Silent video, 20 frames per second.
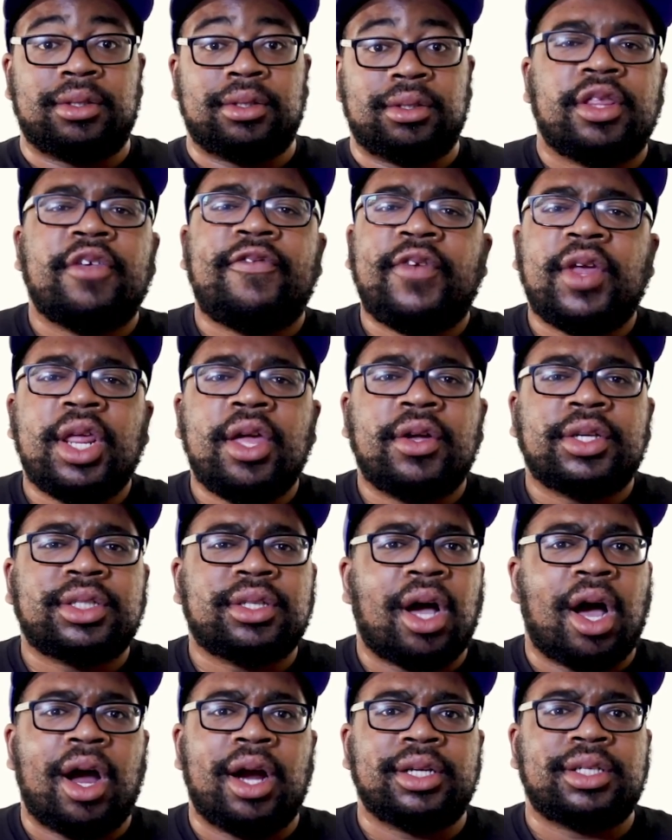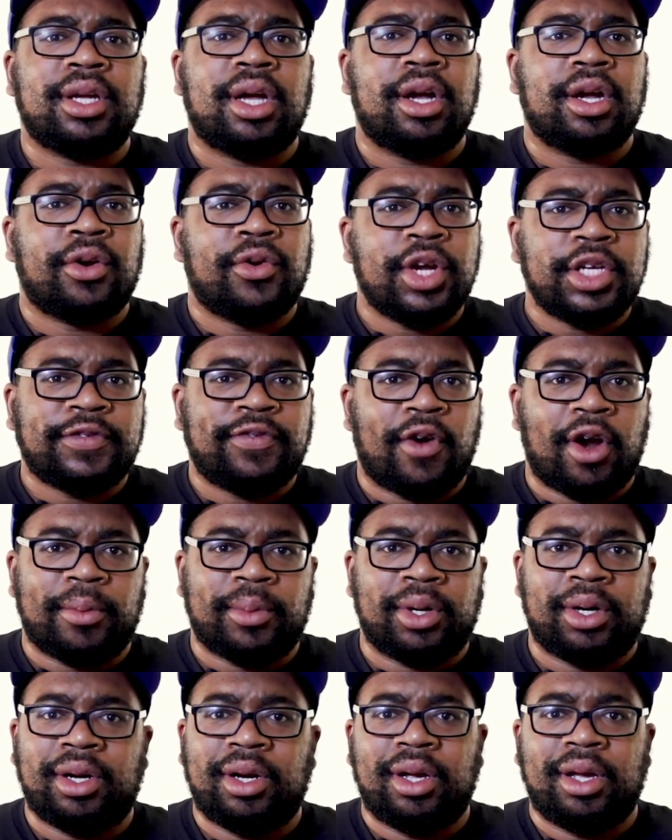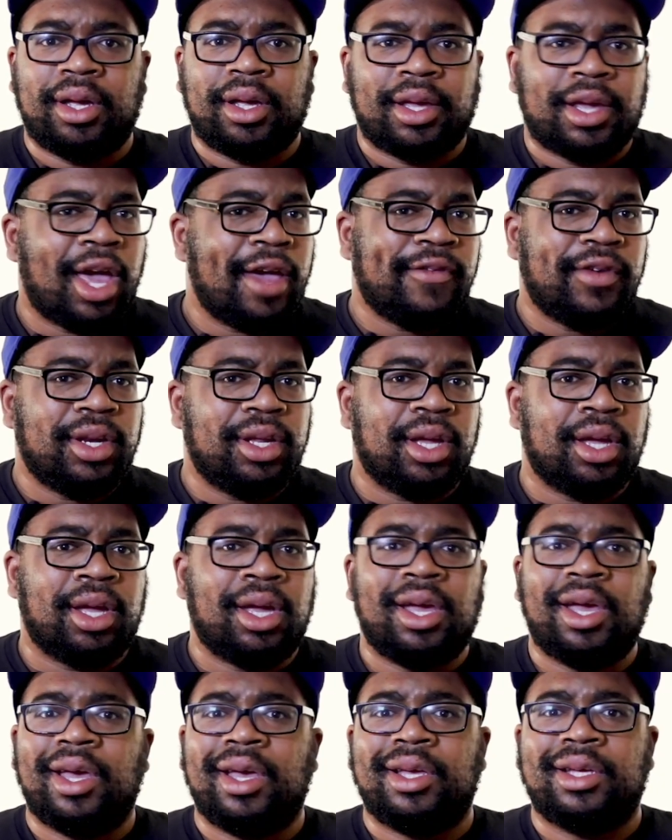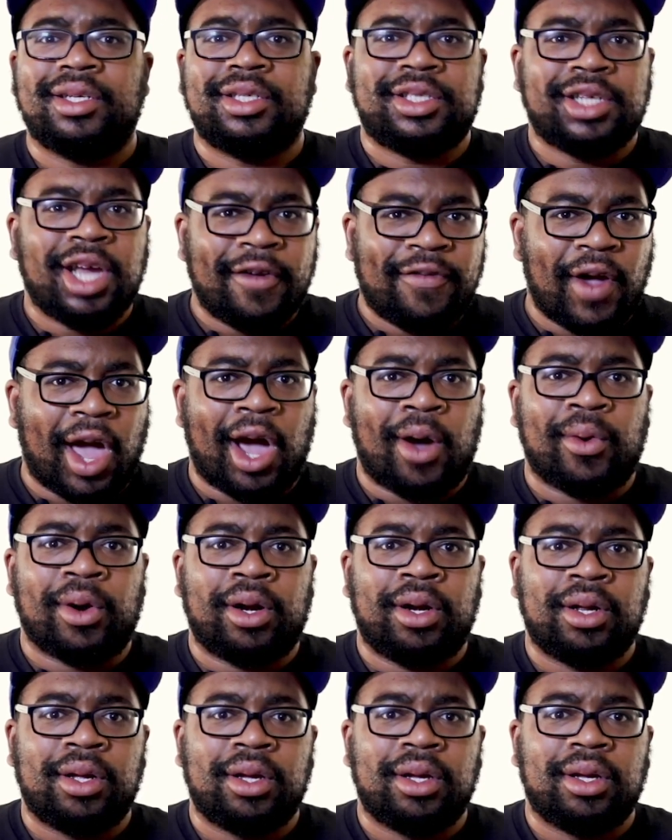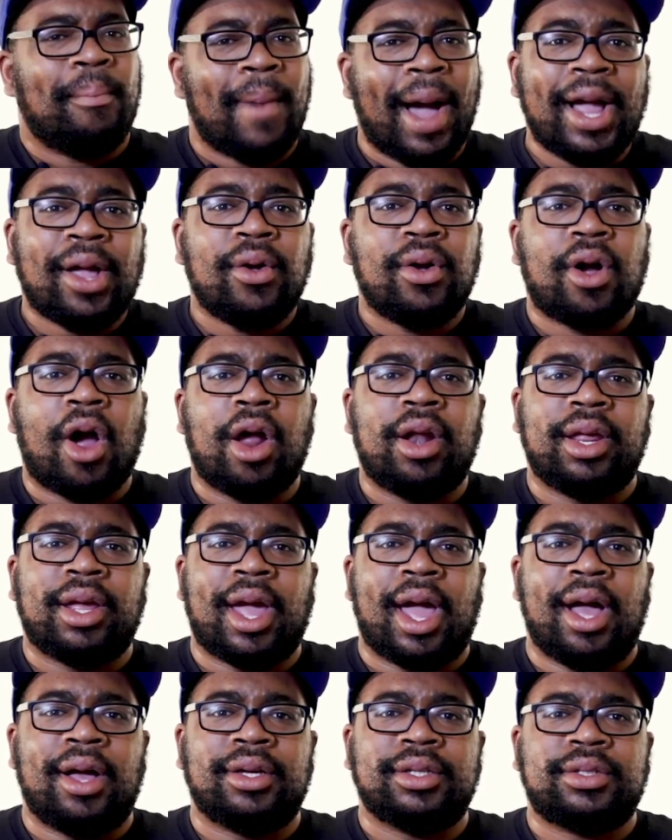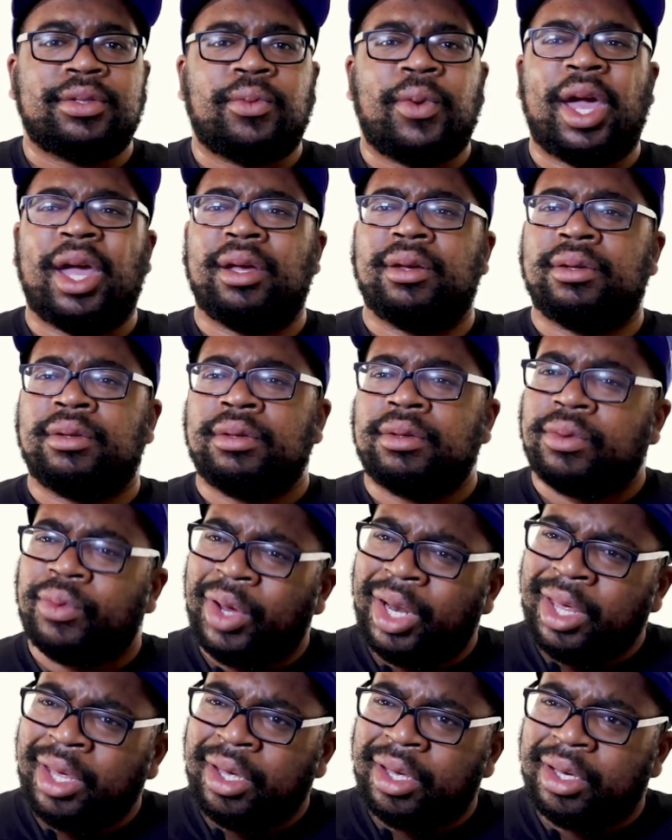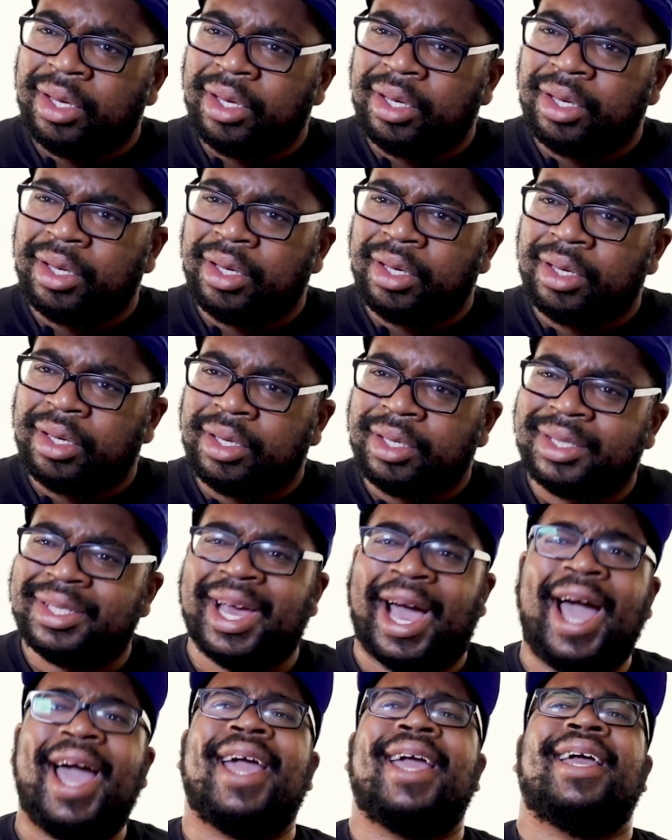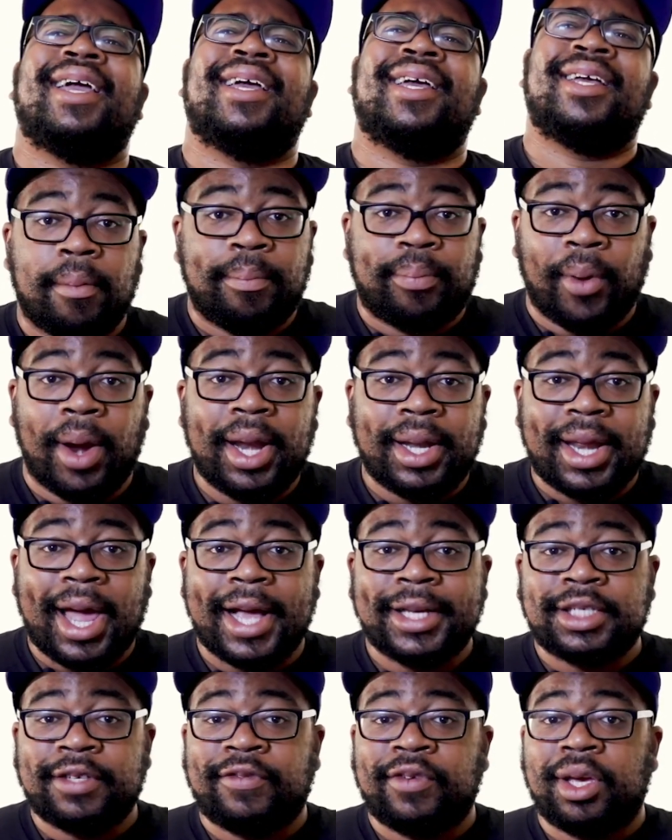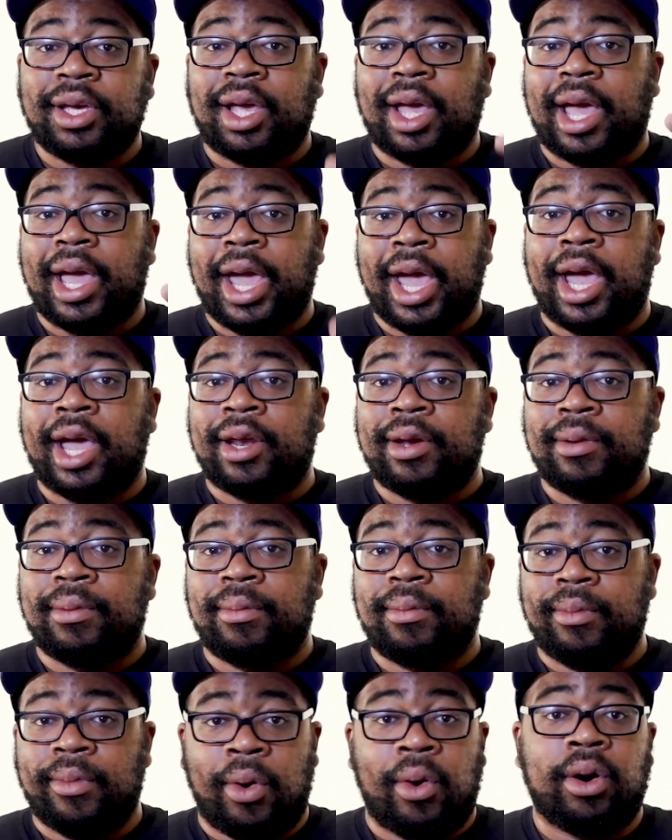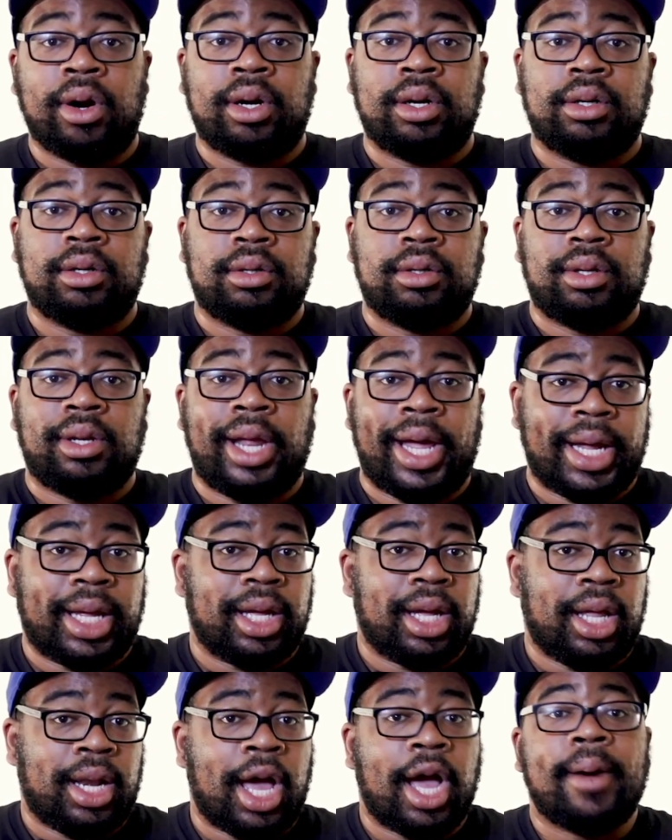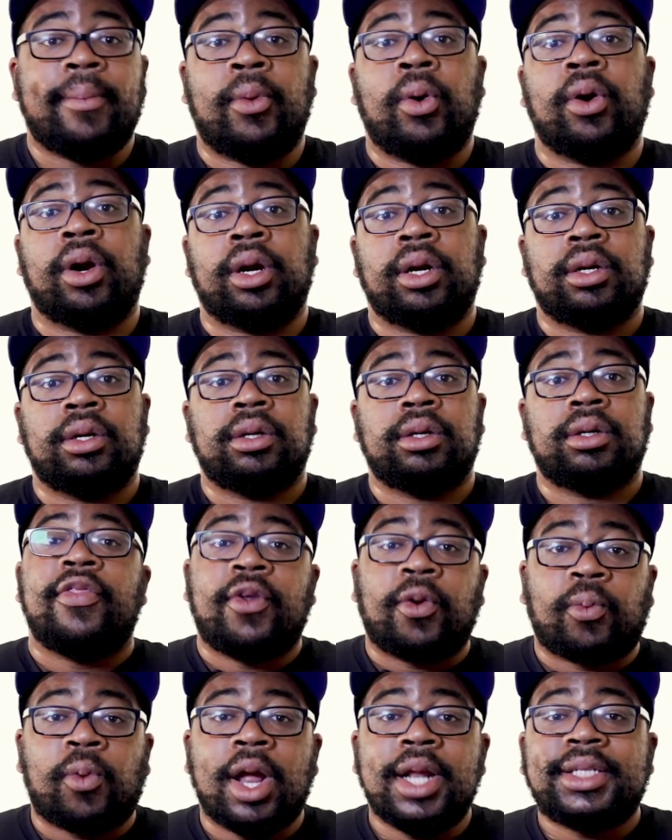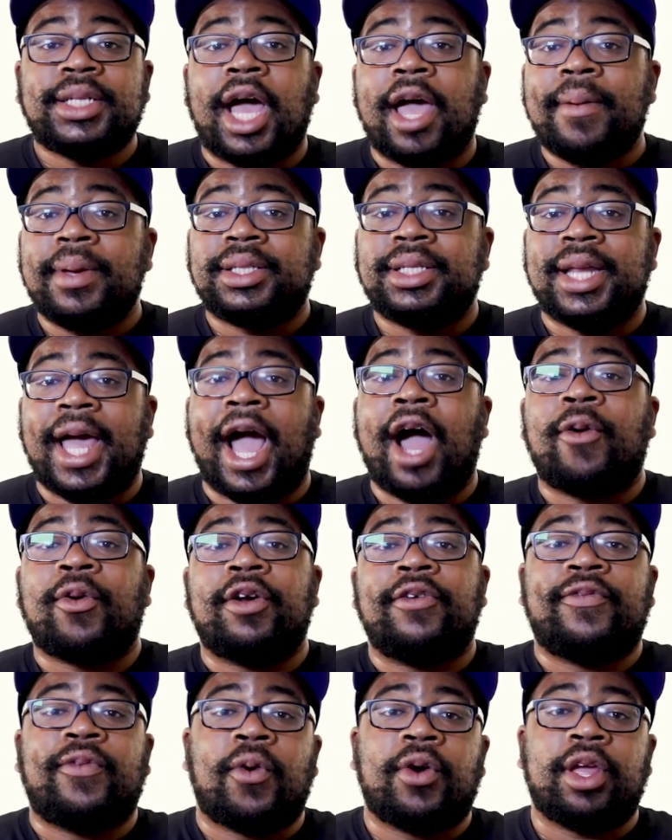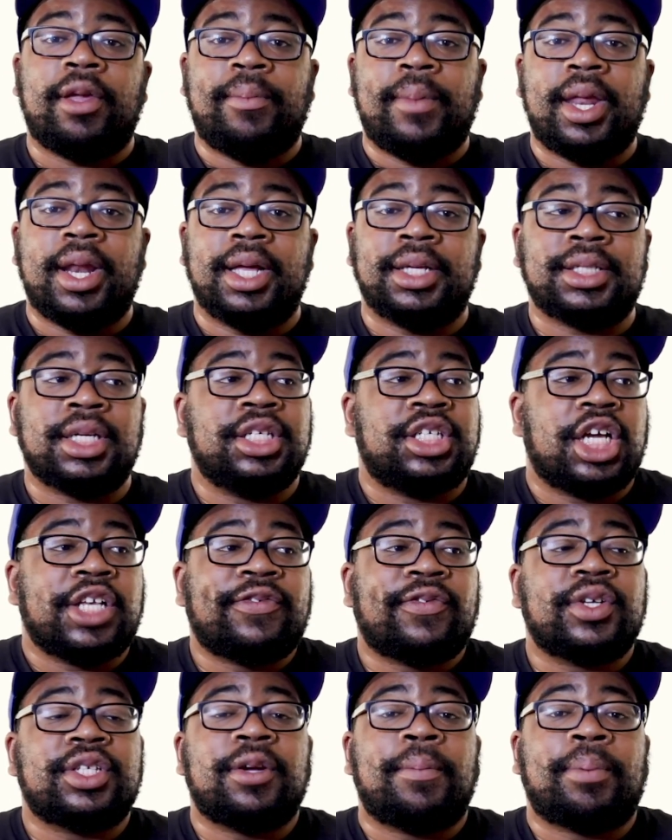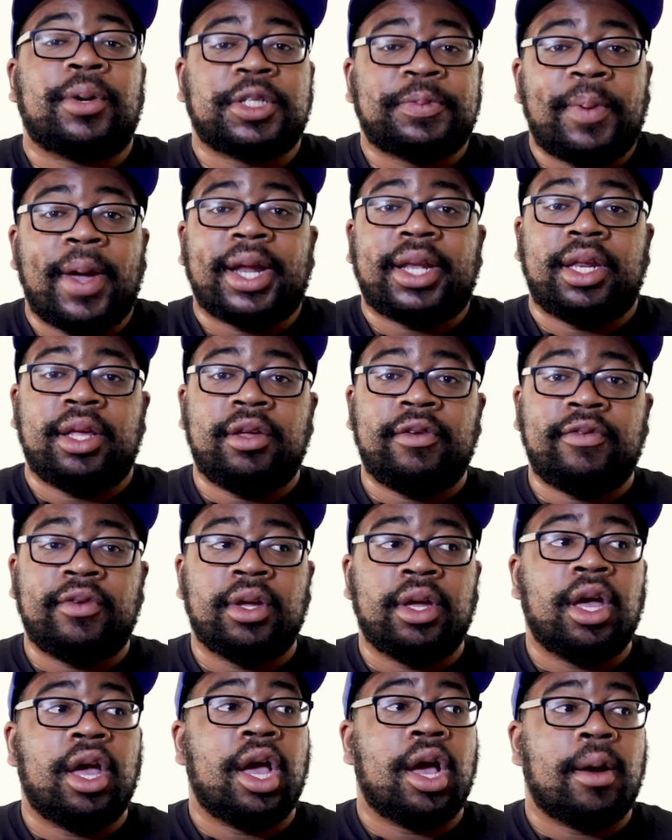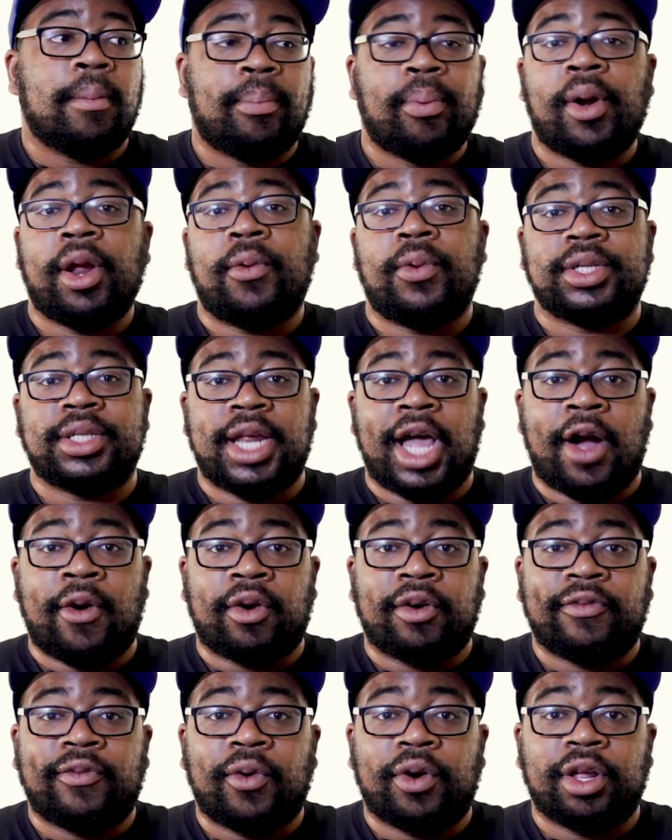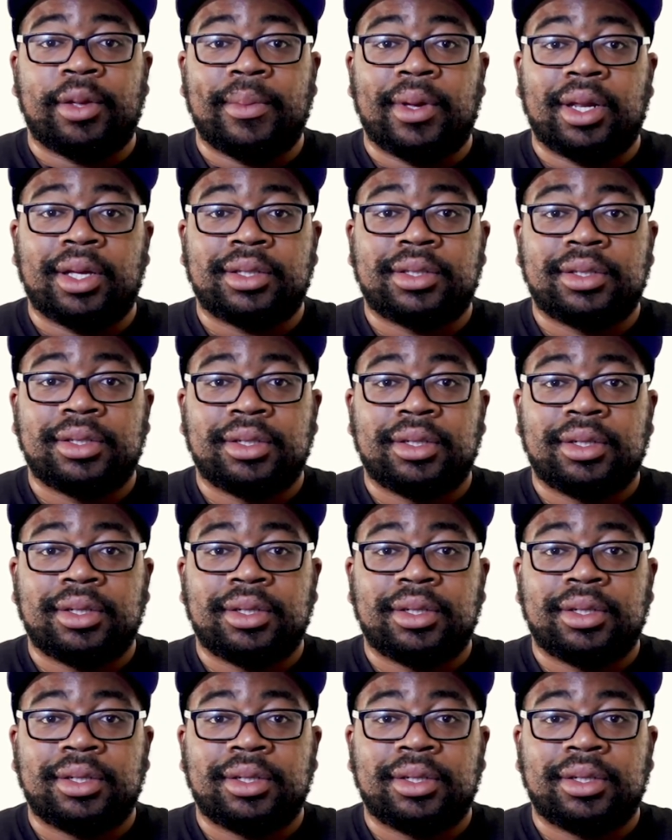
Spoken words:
The video stars Chris Farmer, Kevin Yee, Jeff Howard, Michael Garlinghouse, wait, really? Tight. Brett Dasovic, and more, like a lot more. The runtime is 1 hour and 40 minutes, and just for some perspective, Brink was 1 hour and 40 minutes.